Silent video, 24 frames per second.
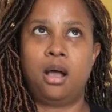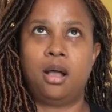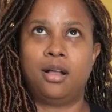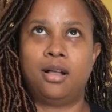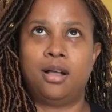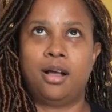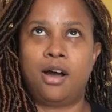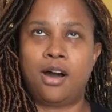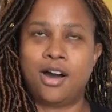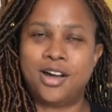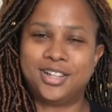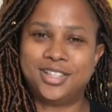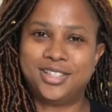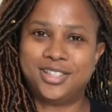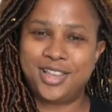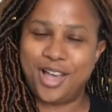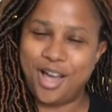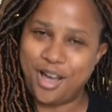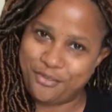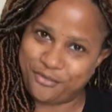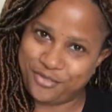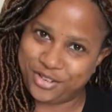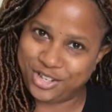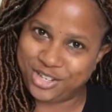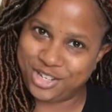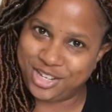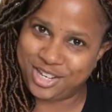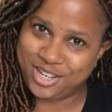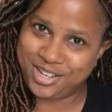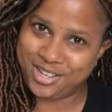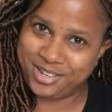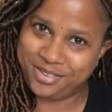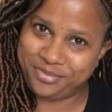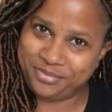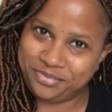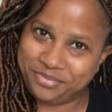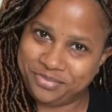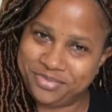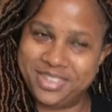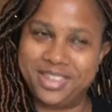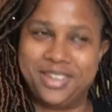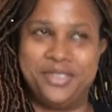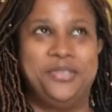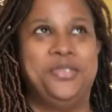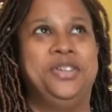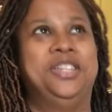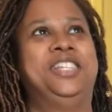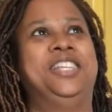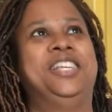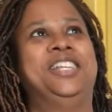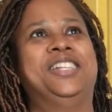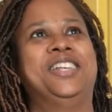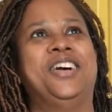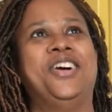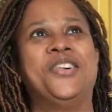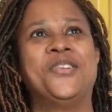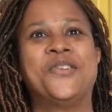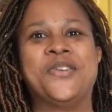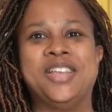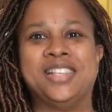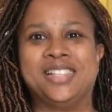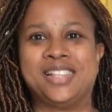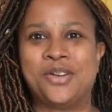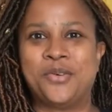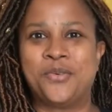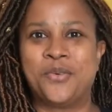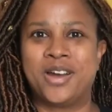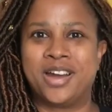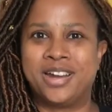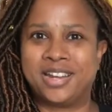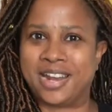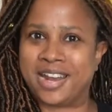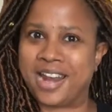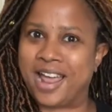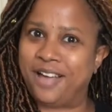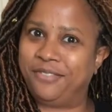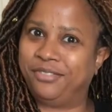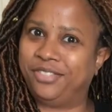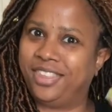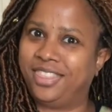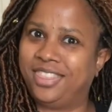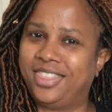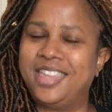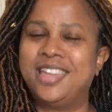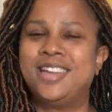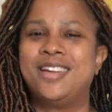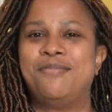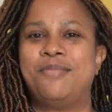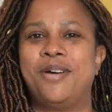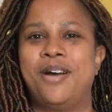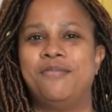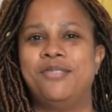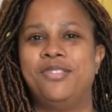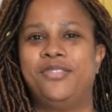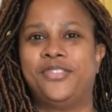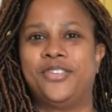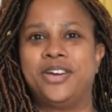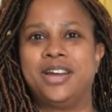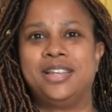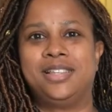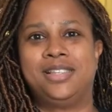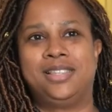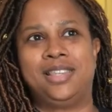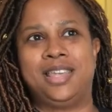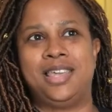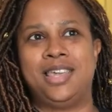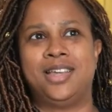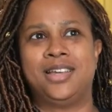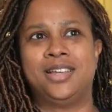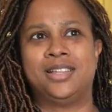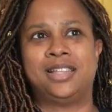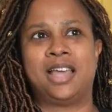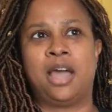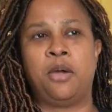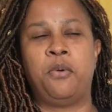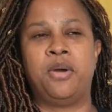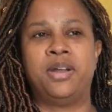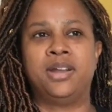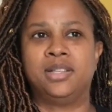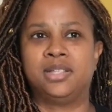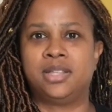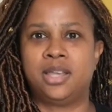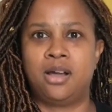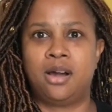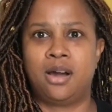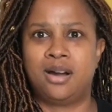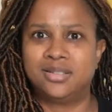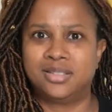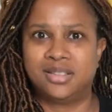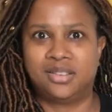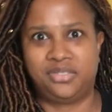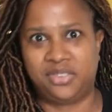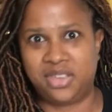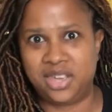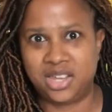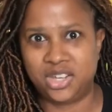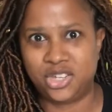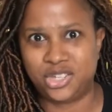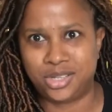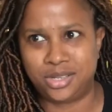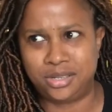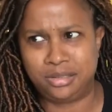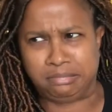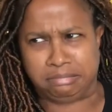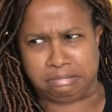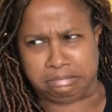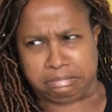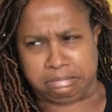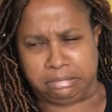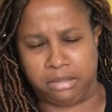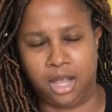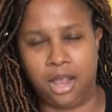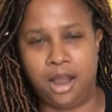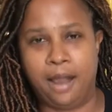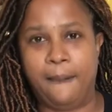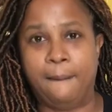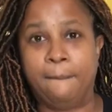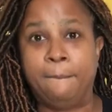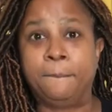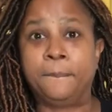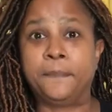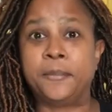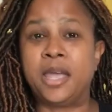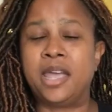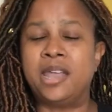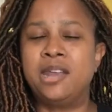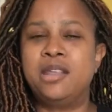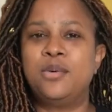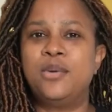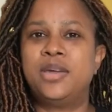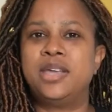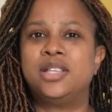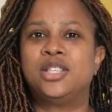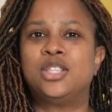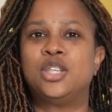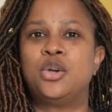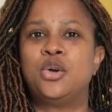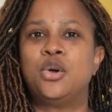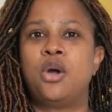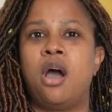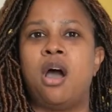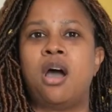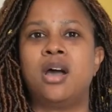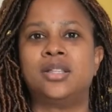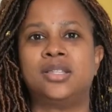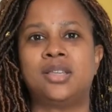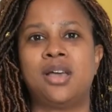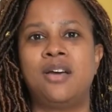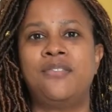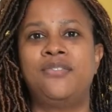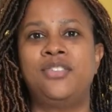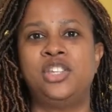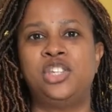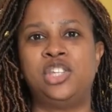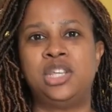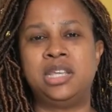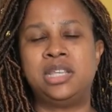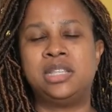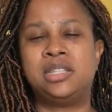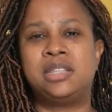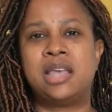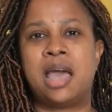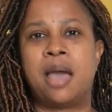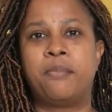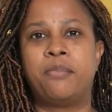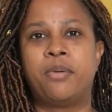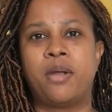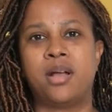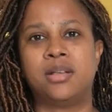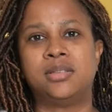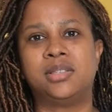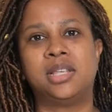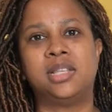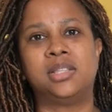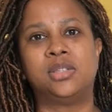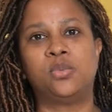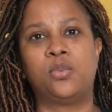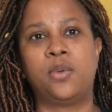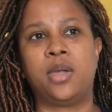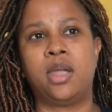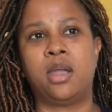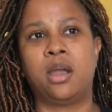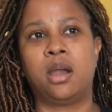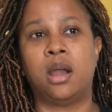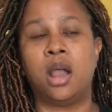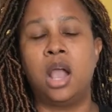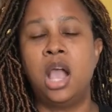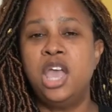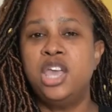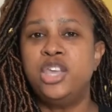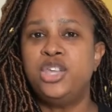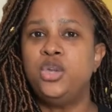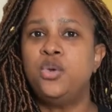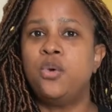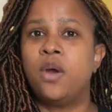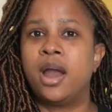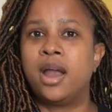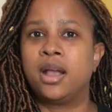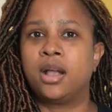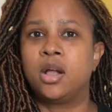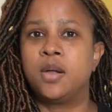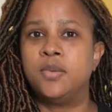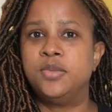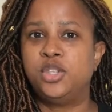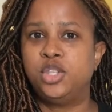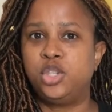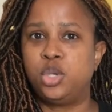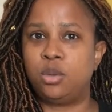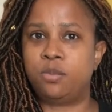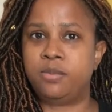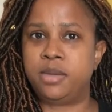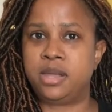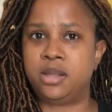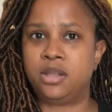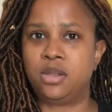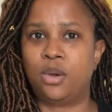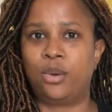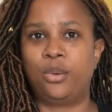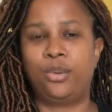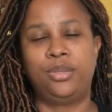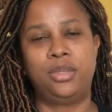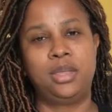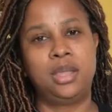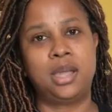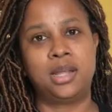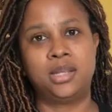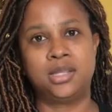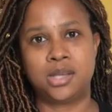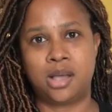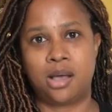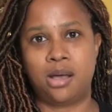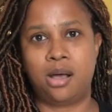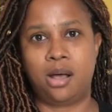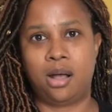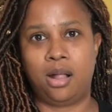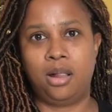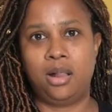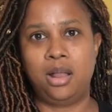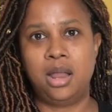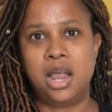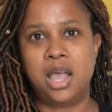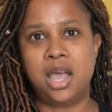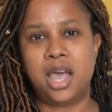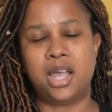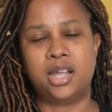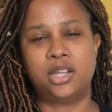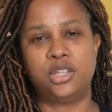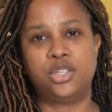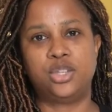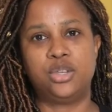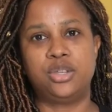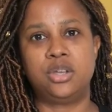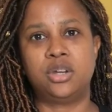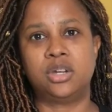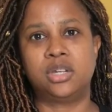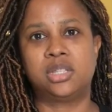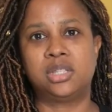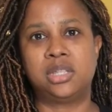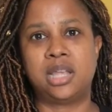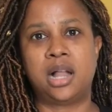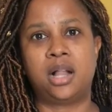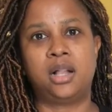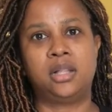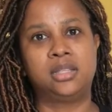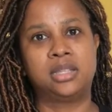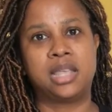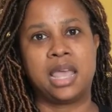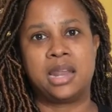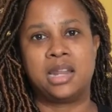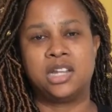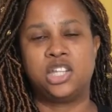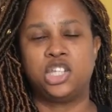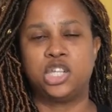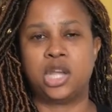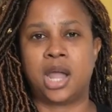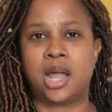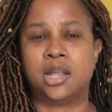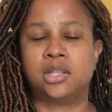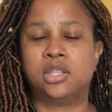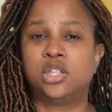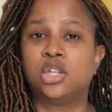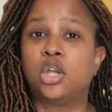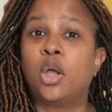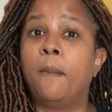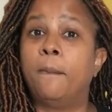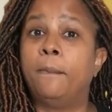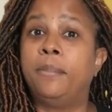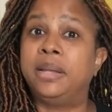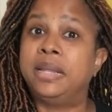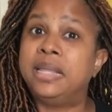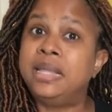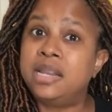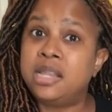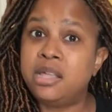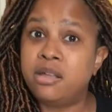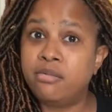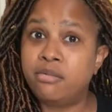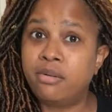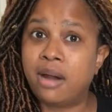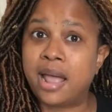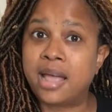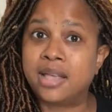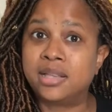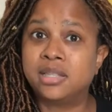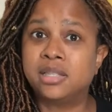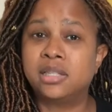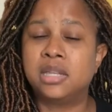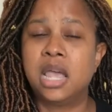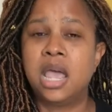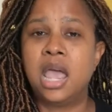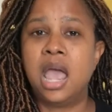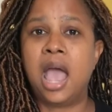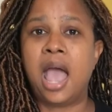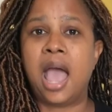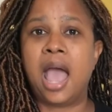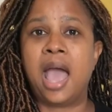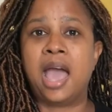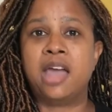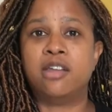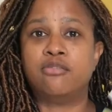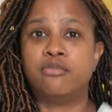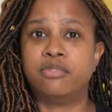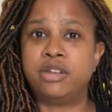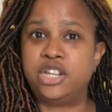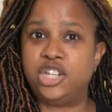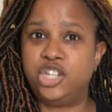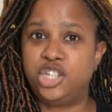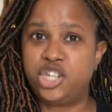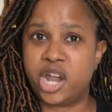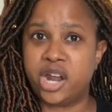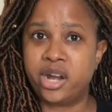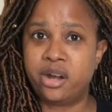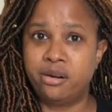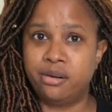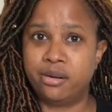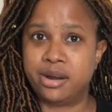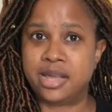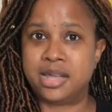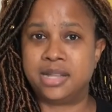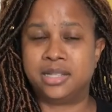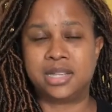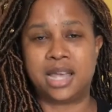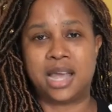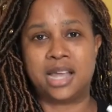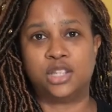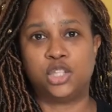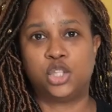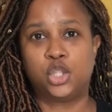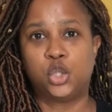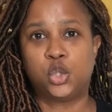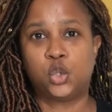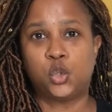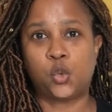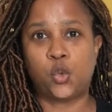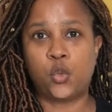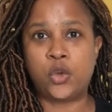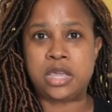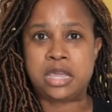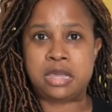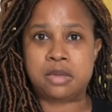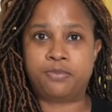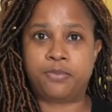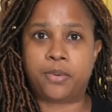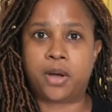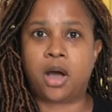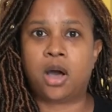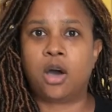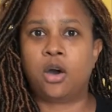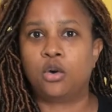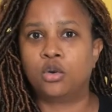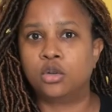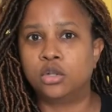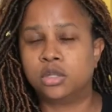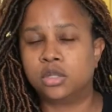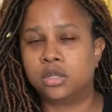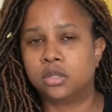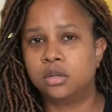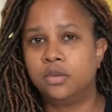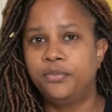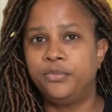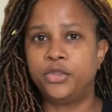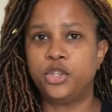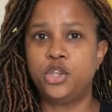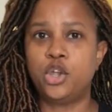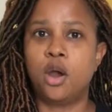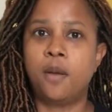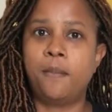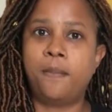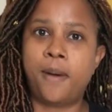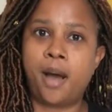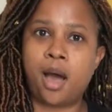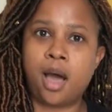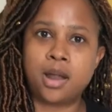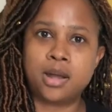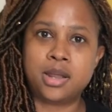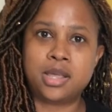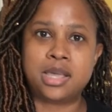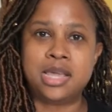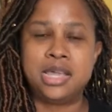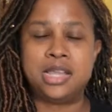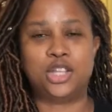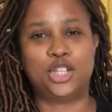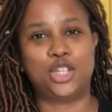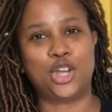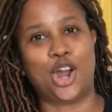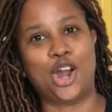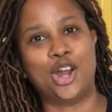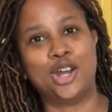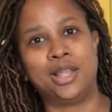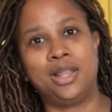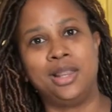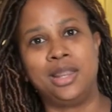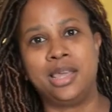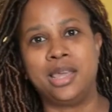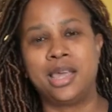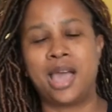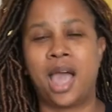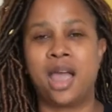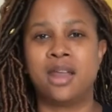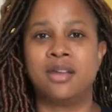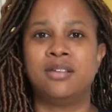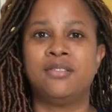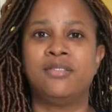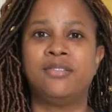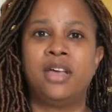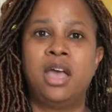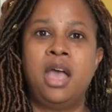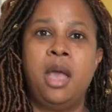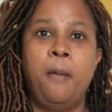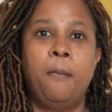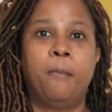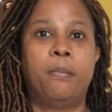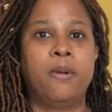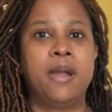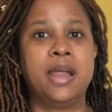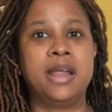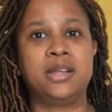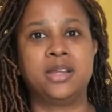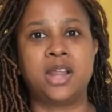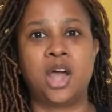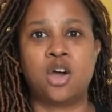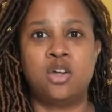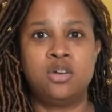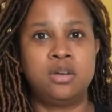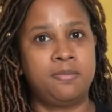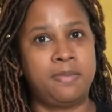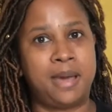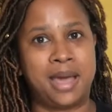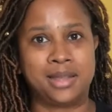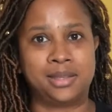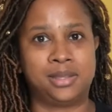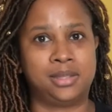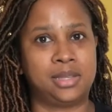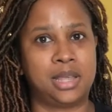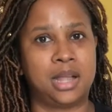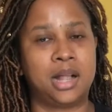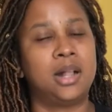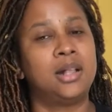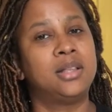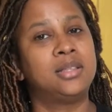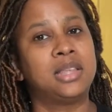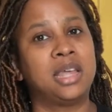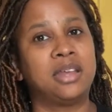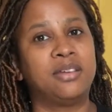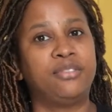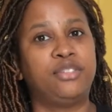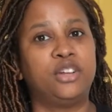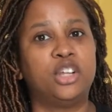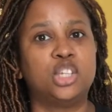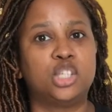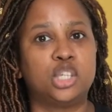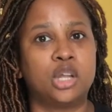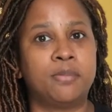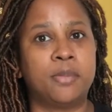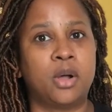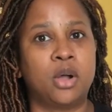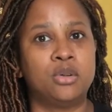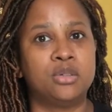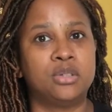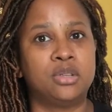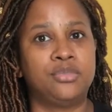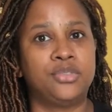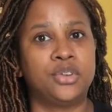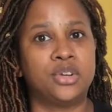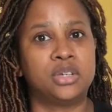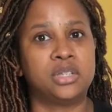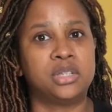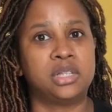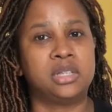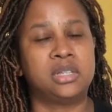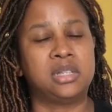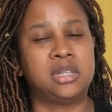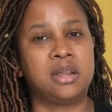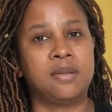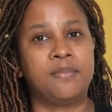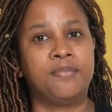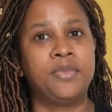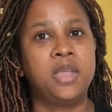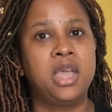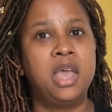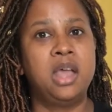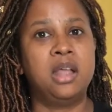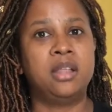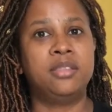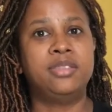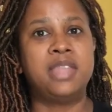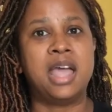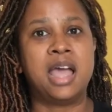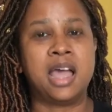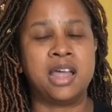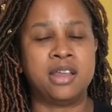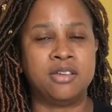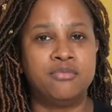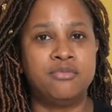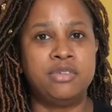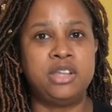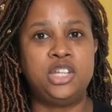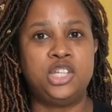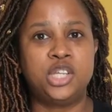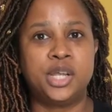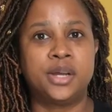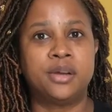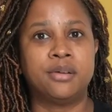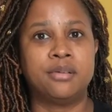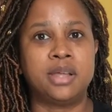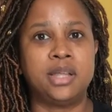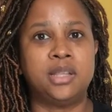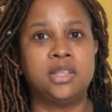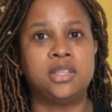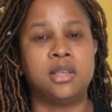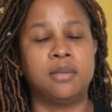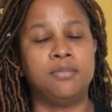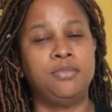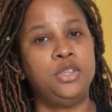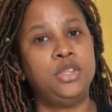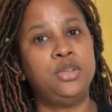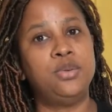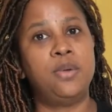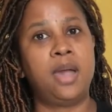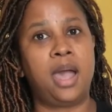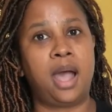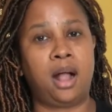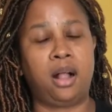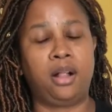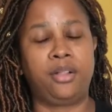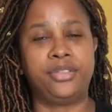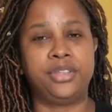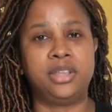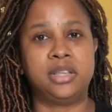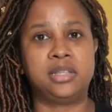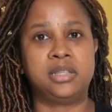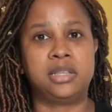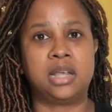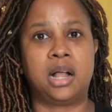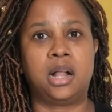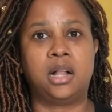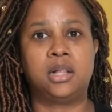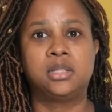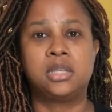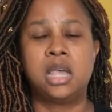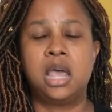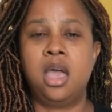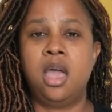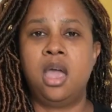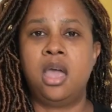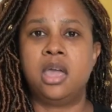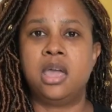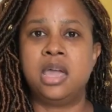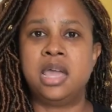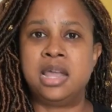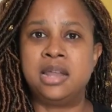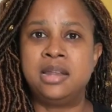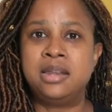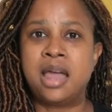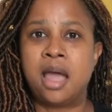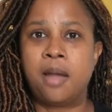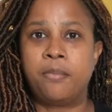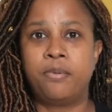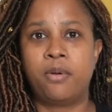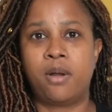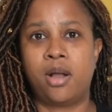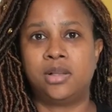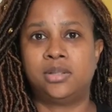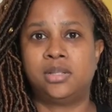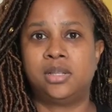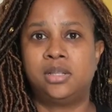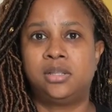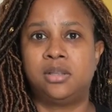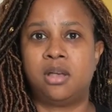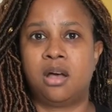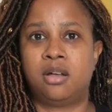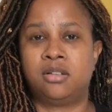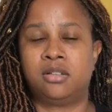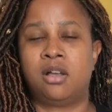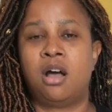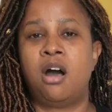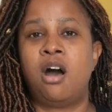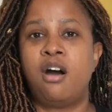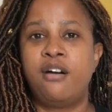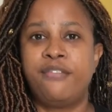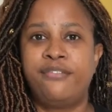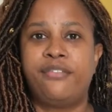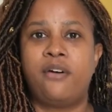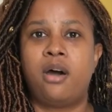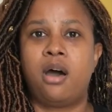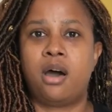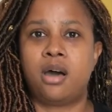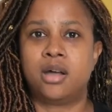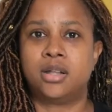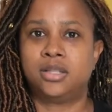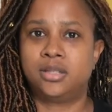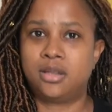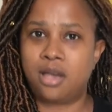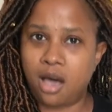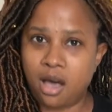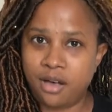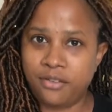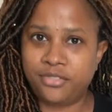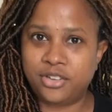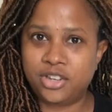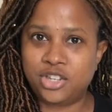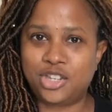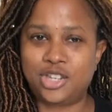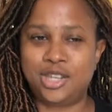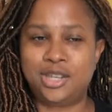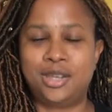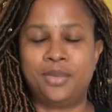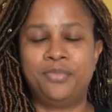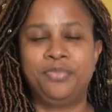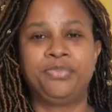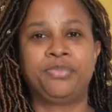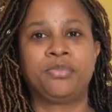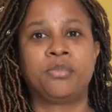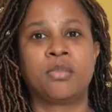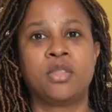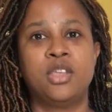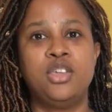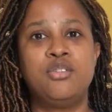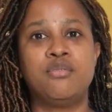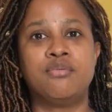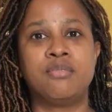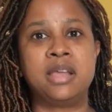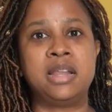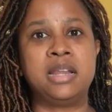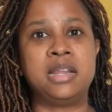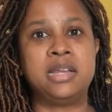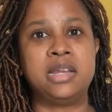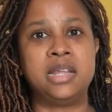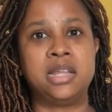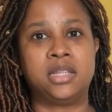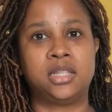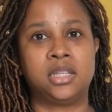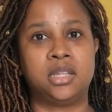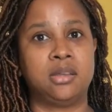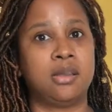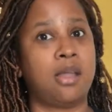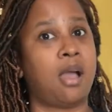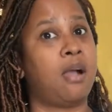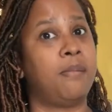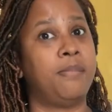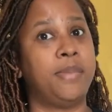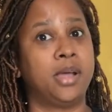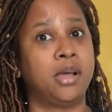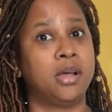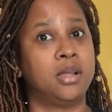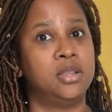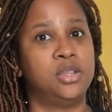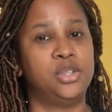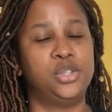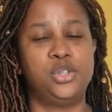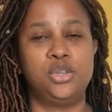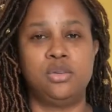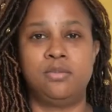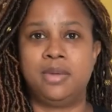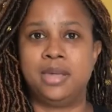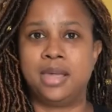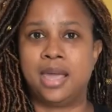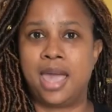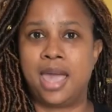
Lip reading: autophagy, which is always a word that I have to think about before I say, because I want to say autophagy. Anyway, so autophagy is that process where you are consuming nothing at all, and so your cells get a chance to completely rest and regenerate and sweep out your body internally, kind of break down the bad cells and flush them out of your system and regenerate some new healthy cells. In that process of autophagy, you really need to not be consuming